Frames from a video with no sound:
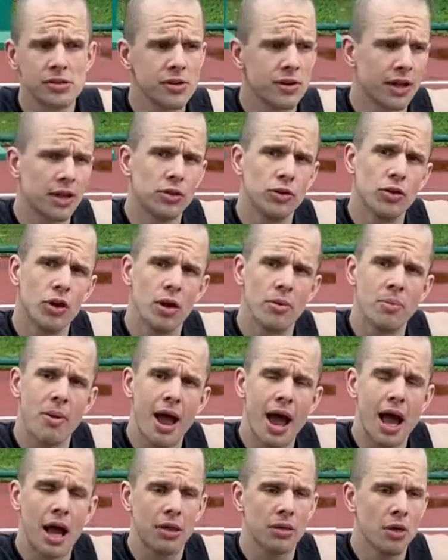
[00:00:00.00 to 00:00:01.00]
You can do
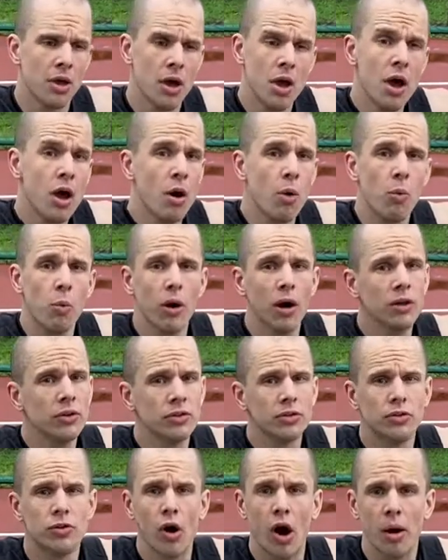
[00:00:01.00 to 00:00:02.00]
about
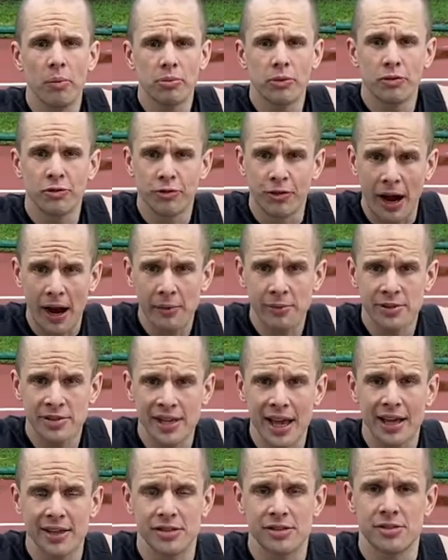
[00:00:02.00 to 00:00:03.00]
1 to up to 5
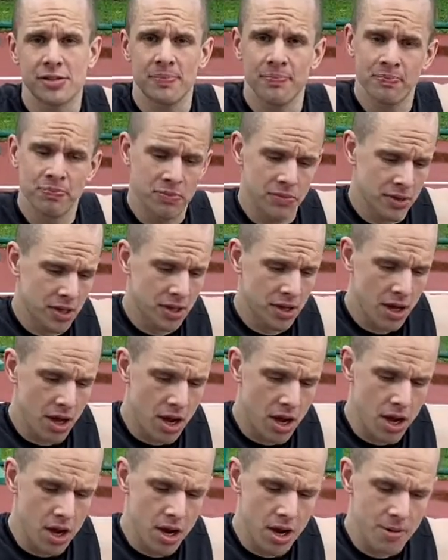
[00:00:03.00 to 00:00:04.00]
sets
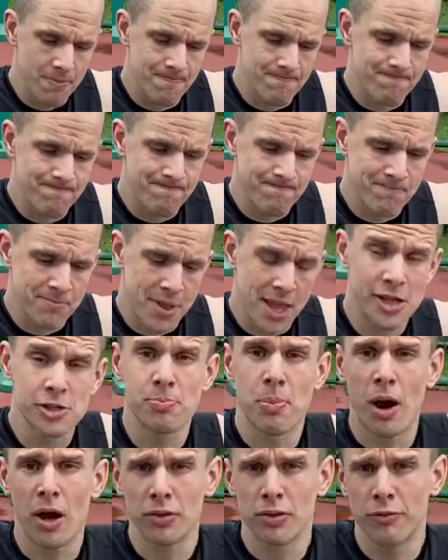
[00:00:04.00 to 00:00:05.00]
as
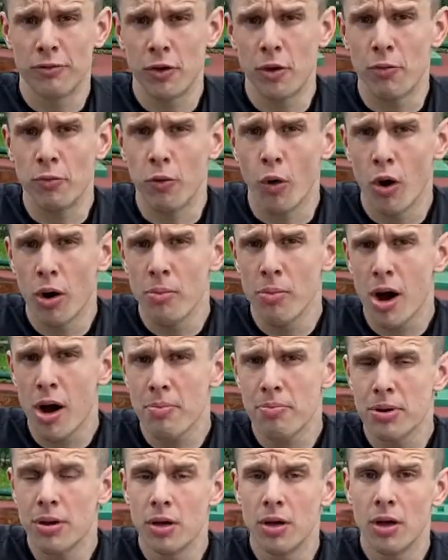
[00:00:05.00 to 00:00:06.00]
part of your warm-up
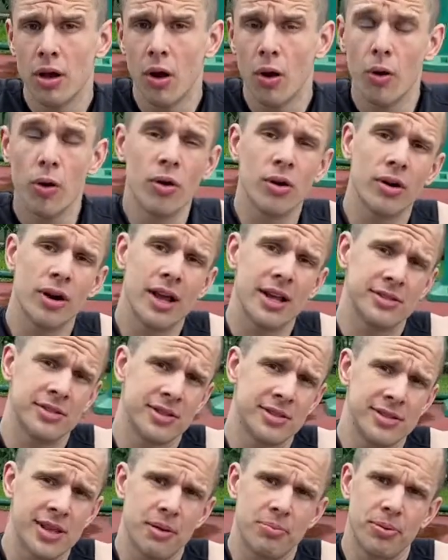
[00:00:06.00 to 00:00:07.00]
or as a
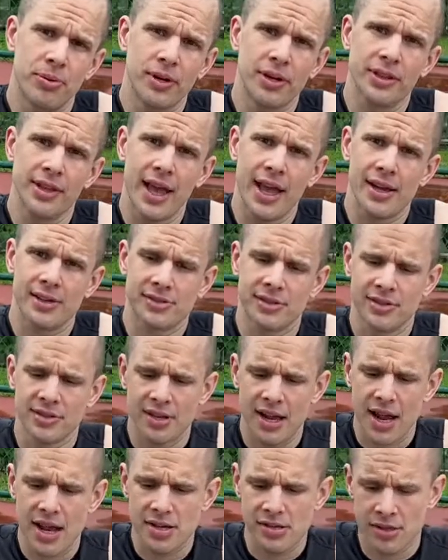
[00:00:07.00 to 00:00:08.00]
separate
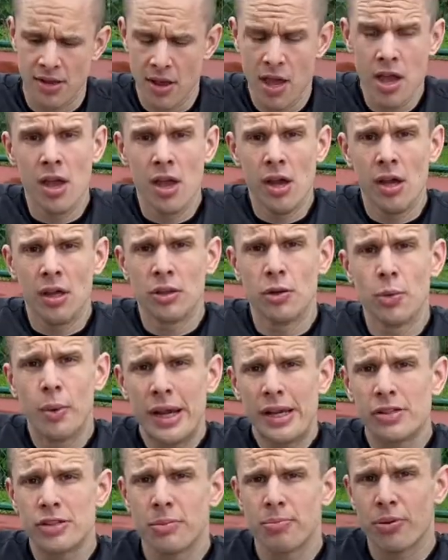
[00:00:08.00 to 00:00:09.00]
exercise. The
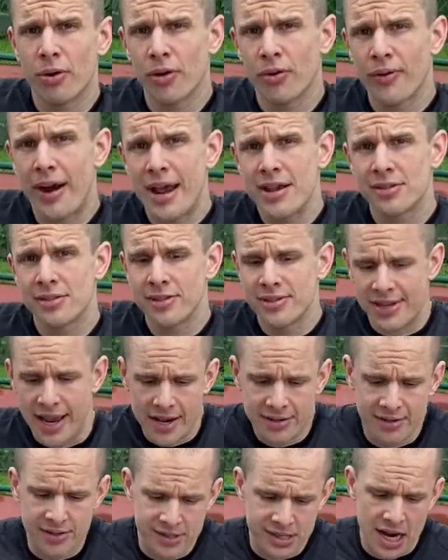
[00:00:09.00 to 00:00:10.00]
ways to progress this
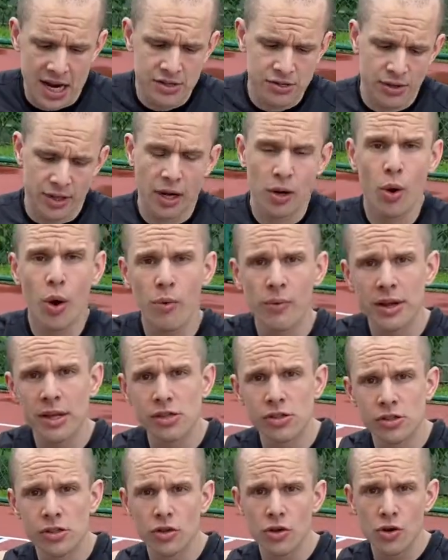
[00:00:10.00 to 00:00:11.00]
exercise, you can
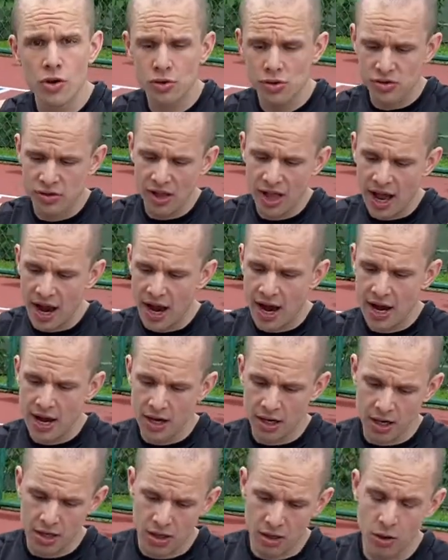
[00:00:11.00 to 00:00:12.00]
always use
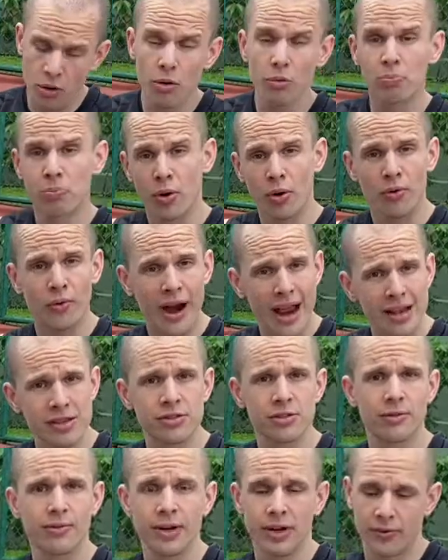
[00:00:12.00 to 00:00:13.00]
like
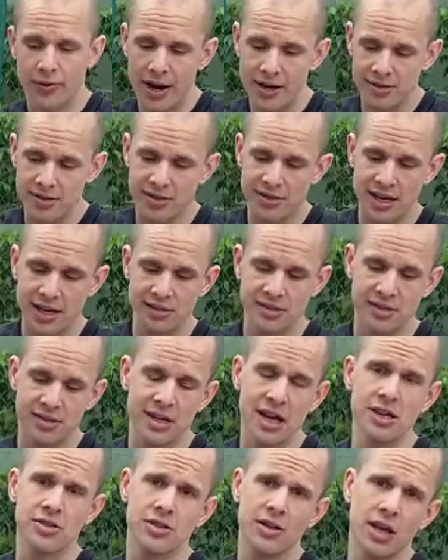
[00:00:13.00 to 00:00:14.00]
progress or regress this
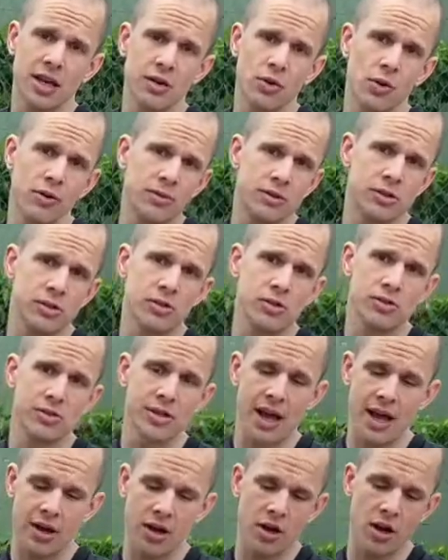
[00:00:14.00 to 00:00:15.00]
exercise. You can always use
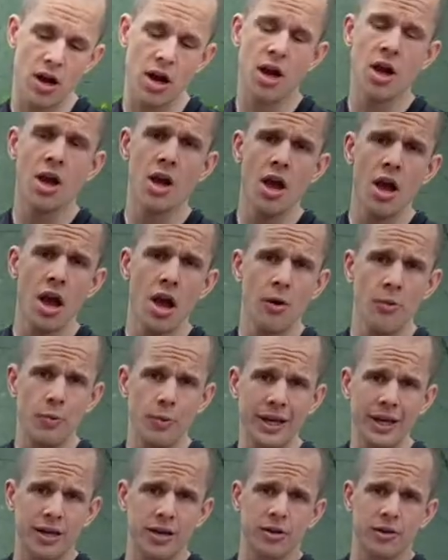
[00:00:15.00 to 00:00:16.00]
like a
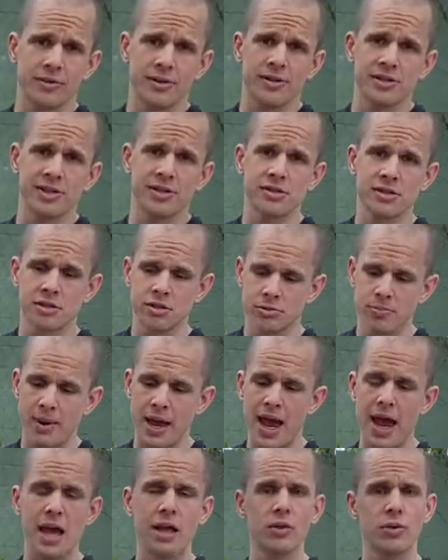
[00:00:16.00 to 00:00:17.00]
weaker resistance
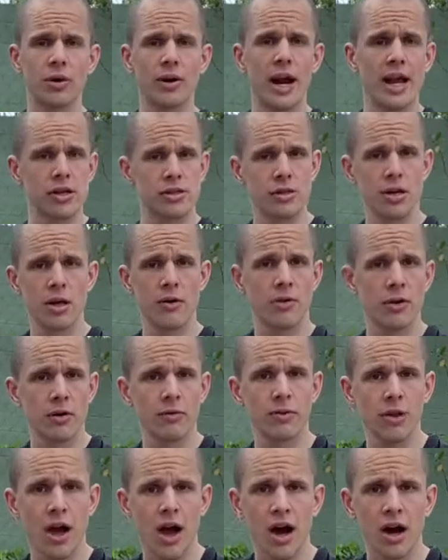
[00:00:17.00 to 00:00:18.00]
band or actually one
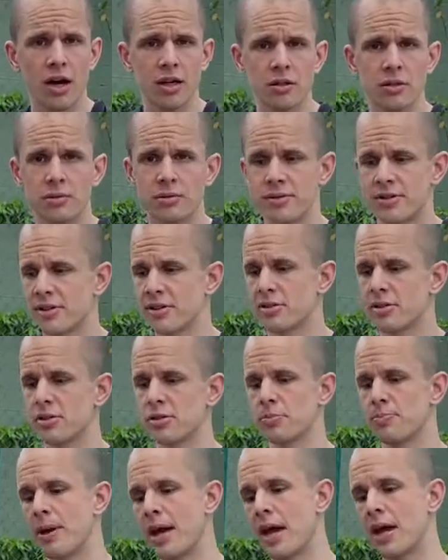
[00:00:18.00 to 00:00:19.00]
of the harder
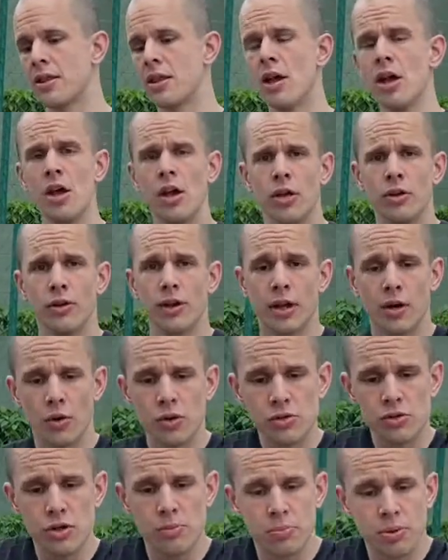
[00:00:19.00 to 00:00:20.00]
resistance band. You can
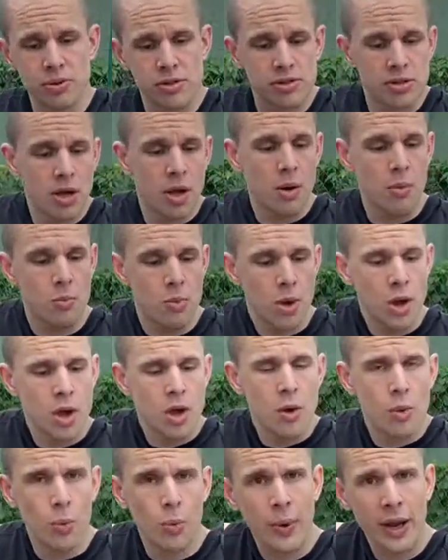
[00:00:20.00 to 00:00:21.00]
also put some
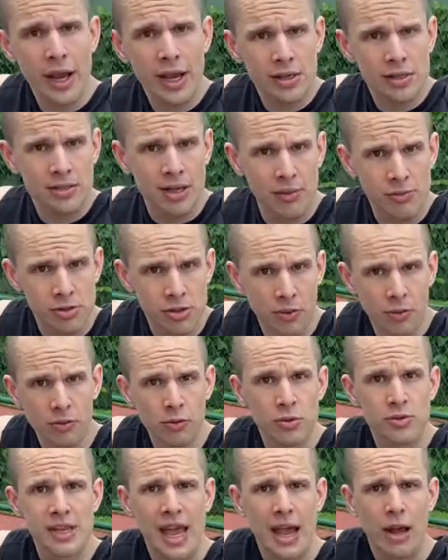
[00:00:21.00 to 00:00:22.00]
weights, some of
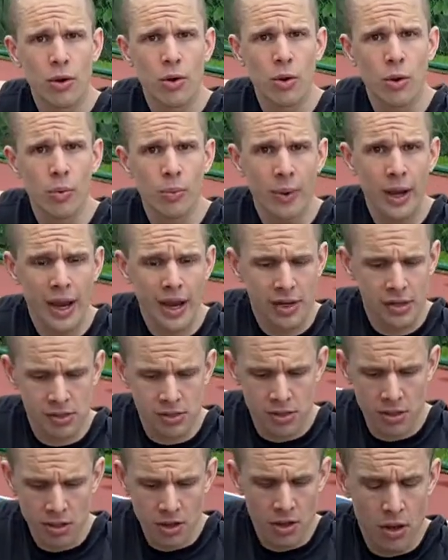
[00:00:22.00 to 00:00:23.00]
those ankle
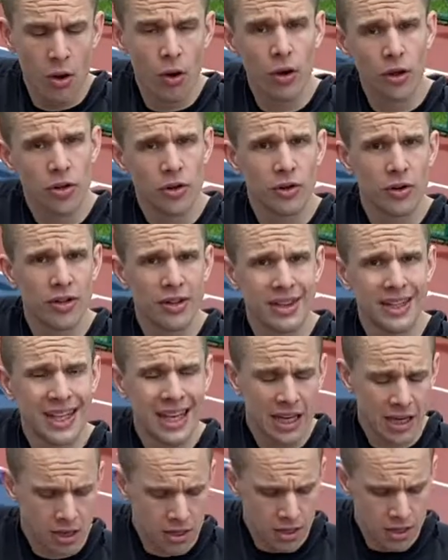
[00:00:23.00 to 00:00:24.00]
weights on your
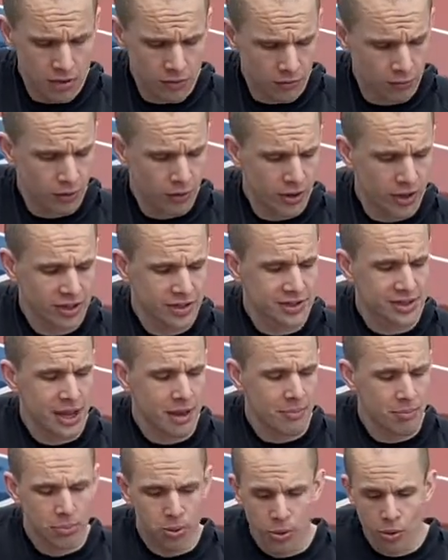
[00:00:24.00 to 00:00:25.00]
knee, for
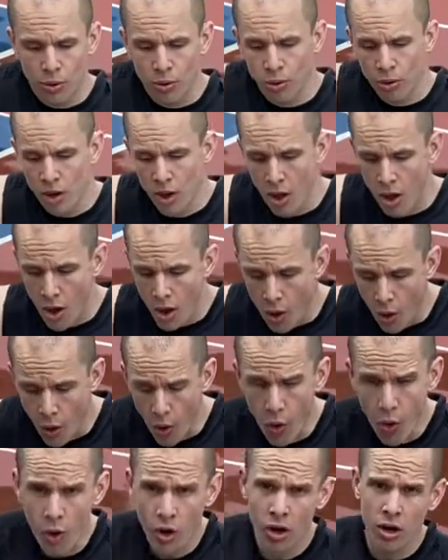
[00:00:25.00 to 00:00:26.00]
example.
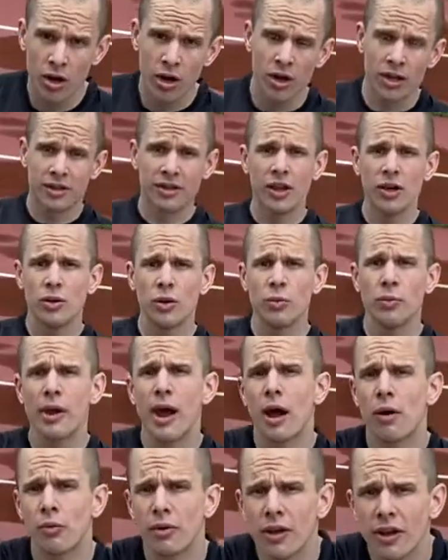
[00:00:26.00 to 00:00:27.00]
Or the other way
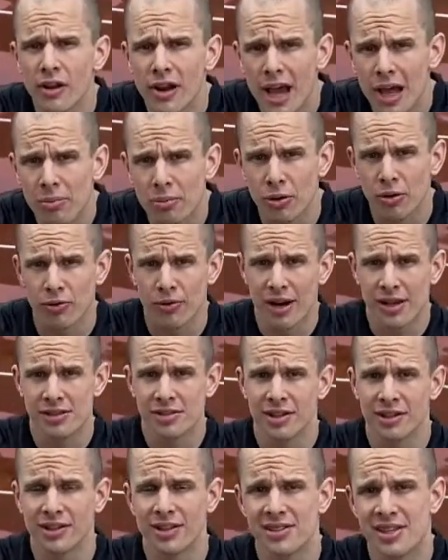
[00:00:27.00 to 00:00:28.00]
I really like
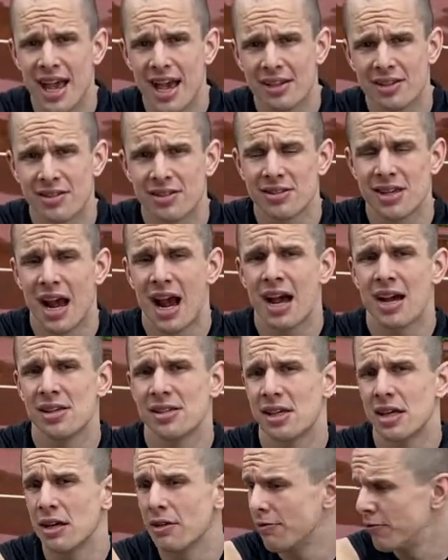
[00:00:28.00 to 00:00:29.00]
progressing this
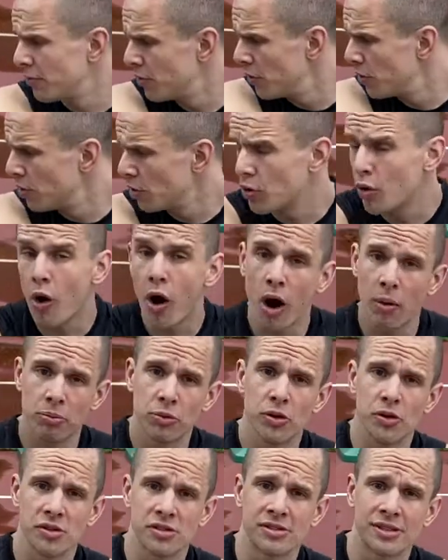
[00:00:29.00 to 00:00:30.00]
exercise, if you go up
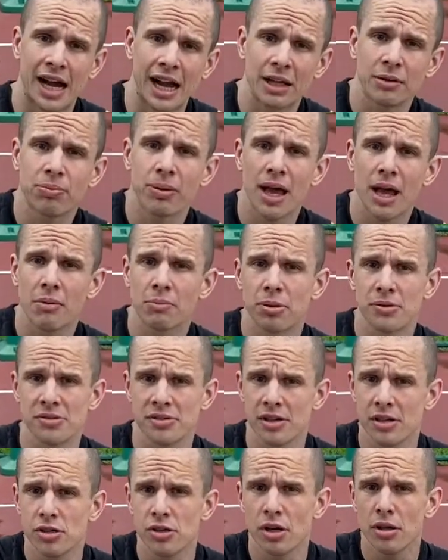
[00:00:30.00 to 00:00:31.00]
to a side plank
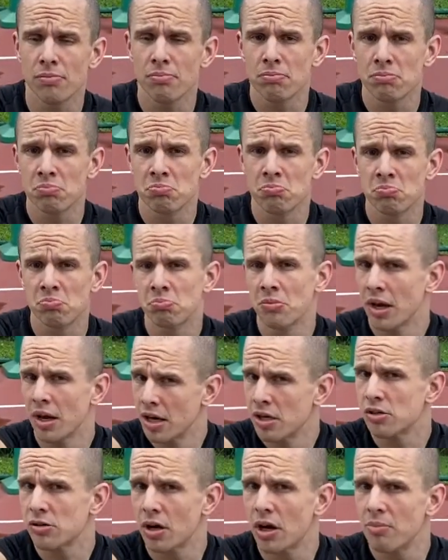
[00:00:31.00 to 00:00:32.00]
position, then
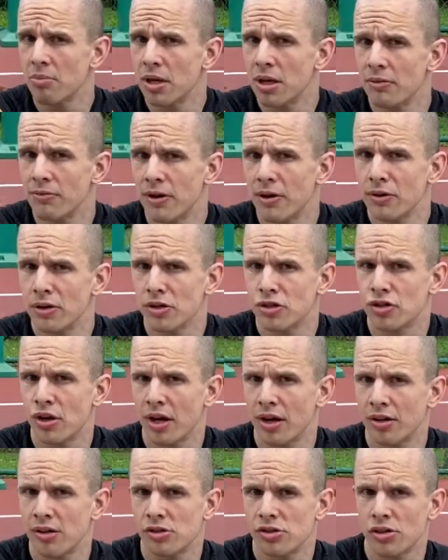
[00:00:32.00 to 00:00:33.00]
it's going to be very
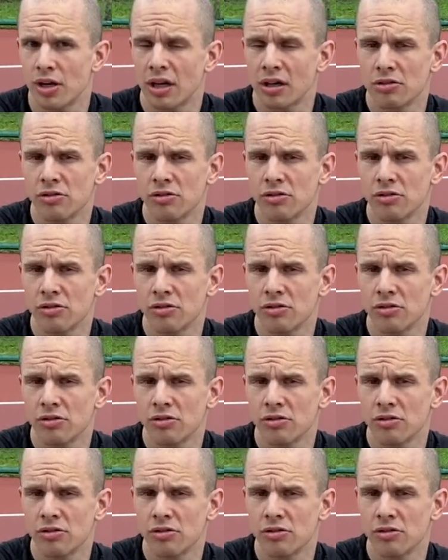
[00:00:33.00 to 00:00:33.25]
challenging.